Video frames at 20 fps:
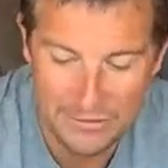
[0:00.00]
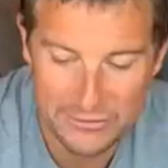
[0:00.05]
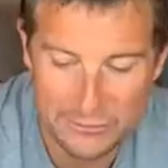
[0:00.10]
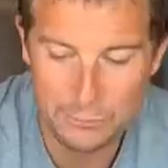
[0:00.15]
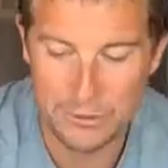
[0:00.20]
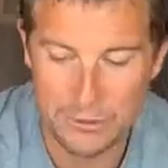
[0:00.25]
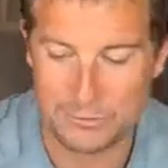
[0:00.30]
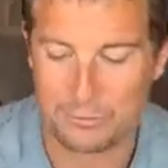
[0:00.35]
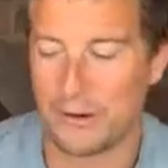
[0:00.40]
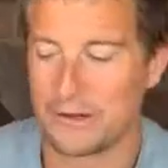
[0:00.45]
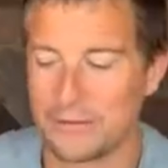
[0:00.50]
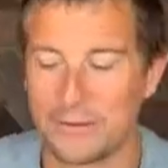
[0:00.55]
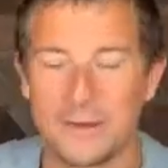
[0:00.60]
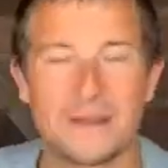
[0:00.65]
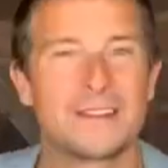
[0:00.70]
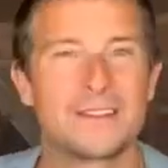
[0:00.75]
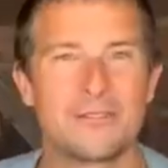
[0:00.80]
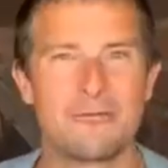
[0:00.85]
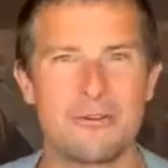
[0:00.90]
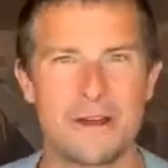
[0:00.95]
Which brings me
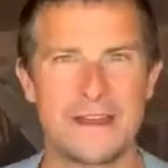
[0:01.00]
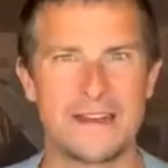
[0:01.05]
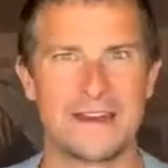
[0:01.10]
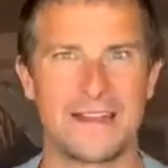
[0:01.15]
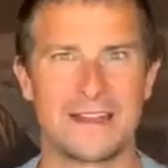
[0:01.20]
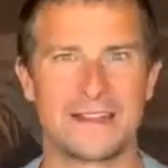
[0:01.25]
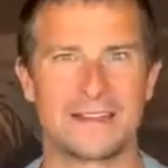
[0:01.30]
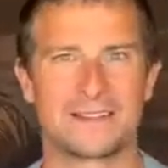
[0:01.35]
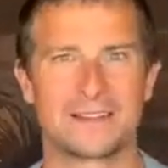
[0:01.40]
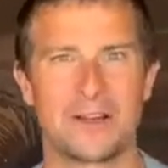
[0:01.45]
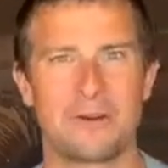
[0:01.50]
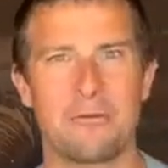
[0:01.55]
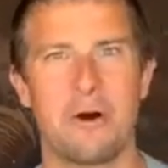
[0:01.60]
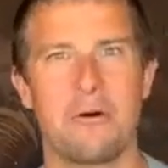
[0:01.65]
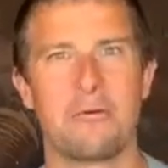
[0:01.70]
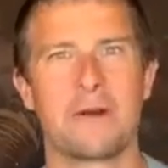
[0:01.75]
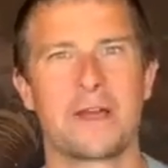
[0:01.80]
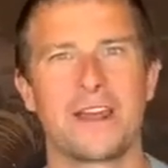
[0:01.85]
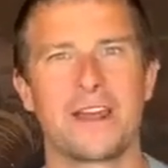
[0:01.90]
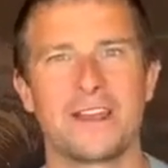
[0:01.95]
to the reading. So what
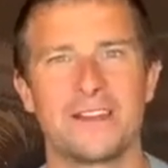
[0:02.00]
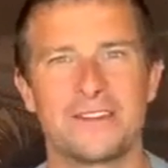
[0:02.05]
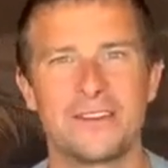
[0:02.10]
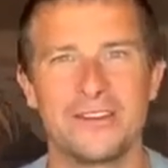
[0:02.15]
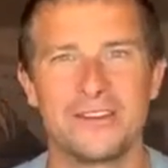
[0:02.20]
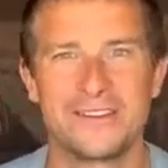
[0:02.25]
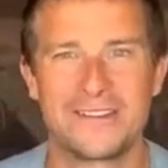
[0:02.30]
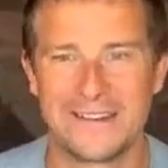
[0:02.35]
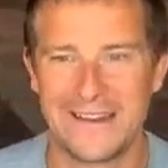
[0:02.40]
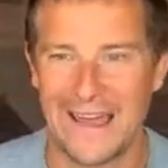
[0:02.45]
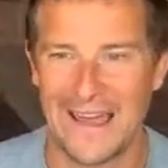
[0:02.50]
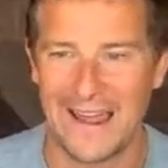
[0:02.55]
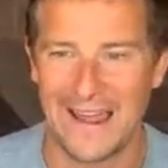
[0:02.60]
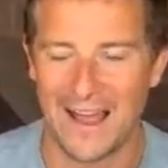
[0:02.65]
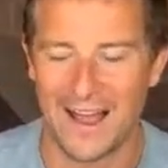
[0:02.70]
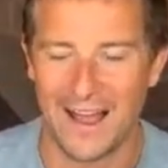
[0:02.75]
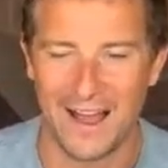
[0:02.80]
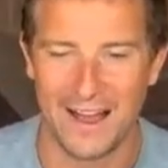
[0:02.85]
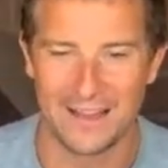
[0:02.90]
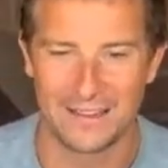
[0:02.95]
we're going to do today,
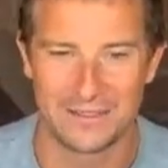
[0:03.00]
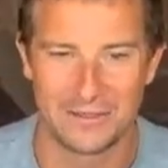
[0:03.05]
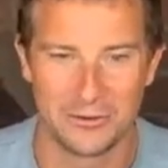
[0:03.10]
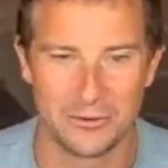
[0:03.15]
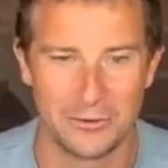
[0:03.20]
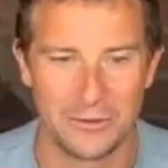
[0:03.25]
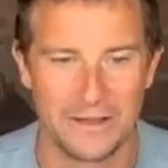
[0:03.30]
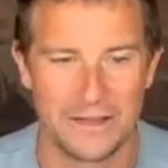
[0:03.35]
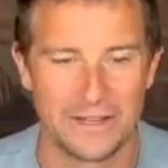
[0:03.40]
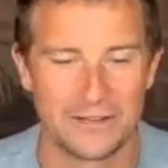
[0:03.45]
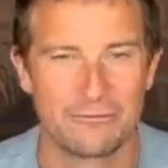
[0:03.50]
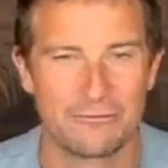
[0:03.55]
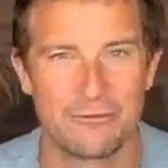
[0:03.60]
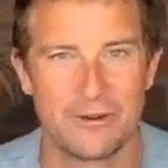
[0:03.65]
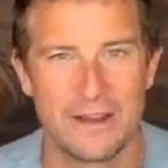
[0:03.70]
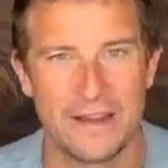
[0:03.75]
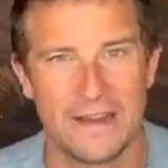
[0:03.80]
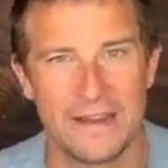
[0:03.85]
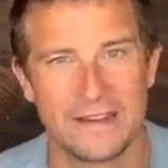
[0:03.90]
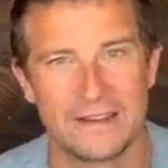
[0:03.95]
I thought, is
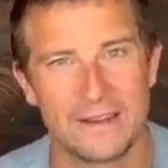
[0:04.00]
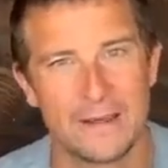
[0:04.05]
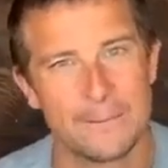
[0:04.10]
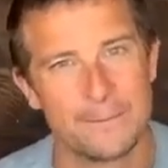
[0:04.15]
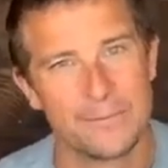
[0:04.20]
read